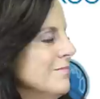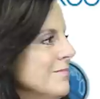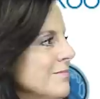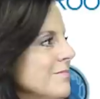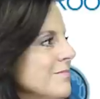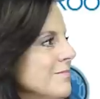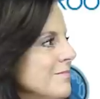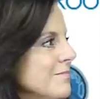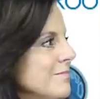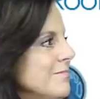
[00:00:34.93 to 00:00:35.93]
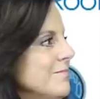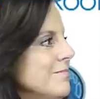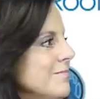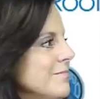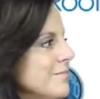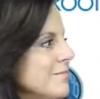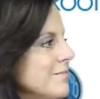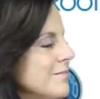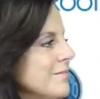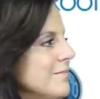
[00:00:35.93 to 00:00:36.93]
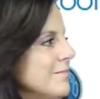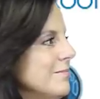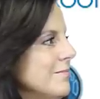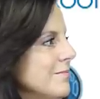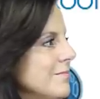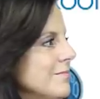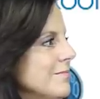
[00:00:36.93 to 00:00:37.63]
The person shown says nothing.